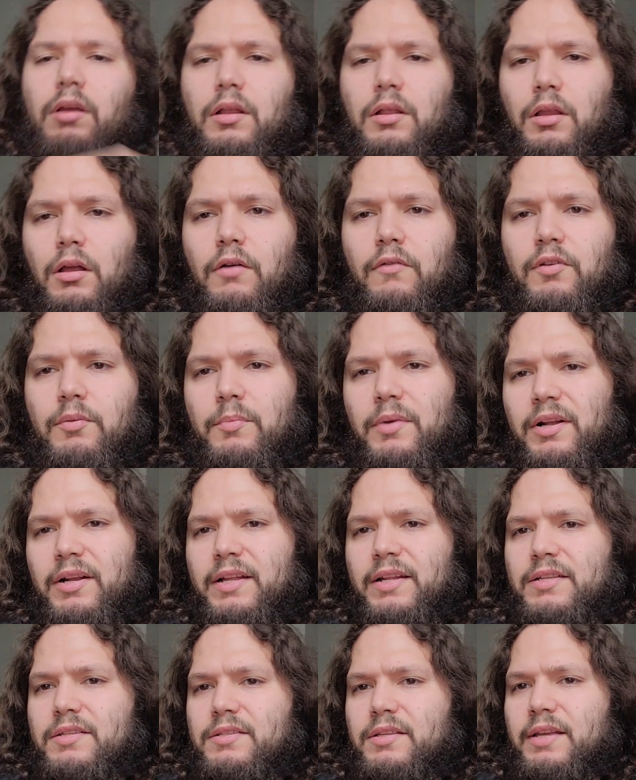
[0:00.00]
Hello, everybody.
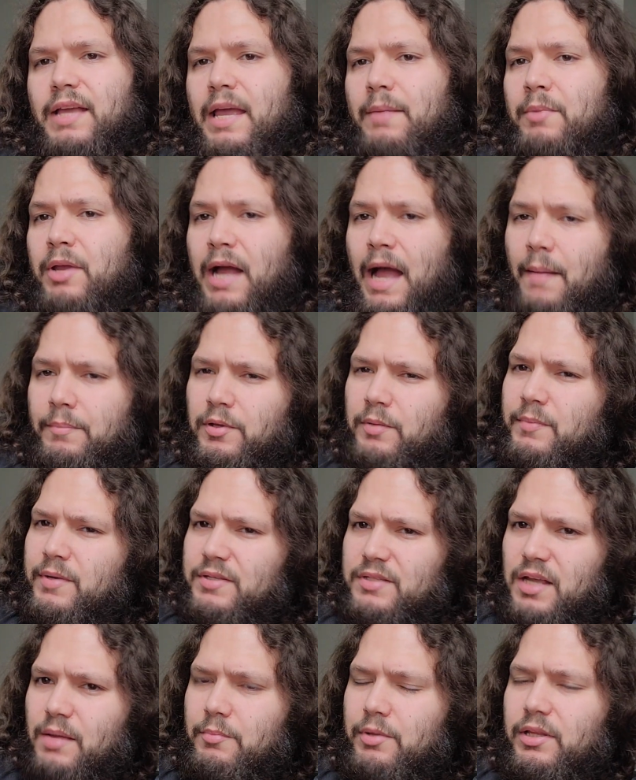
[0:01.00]
It's the Gaming
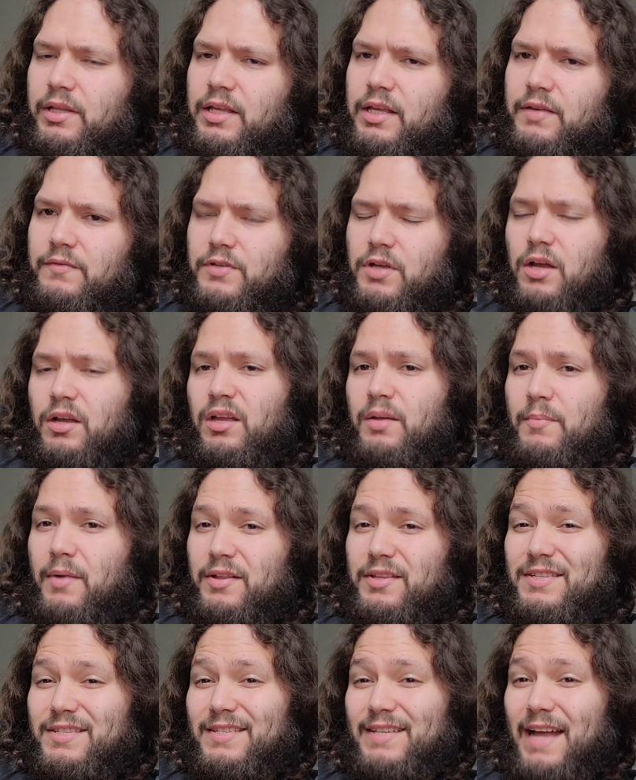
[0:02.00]
Optimist, I believe, talking about
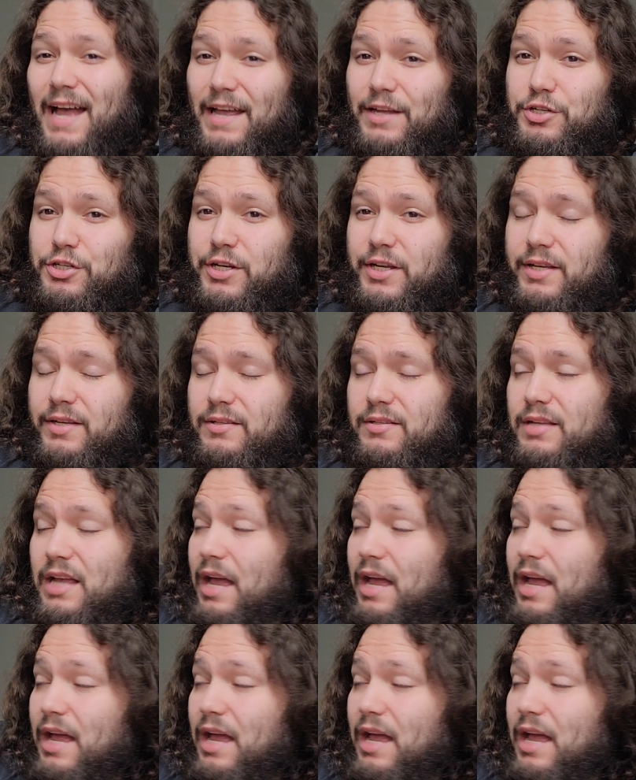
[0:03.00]
Sky Jinks.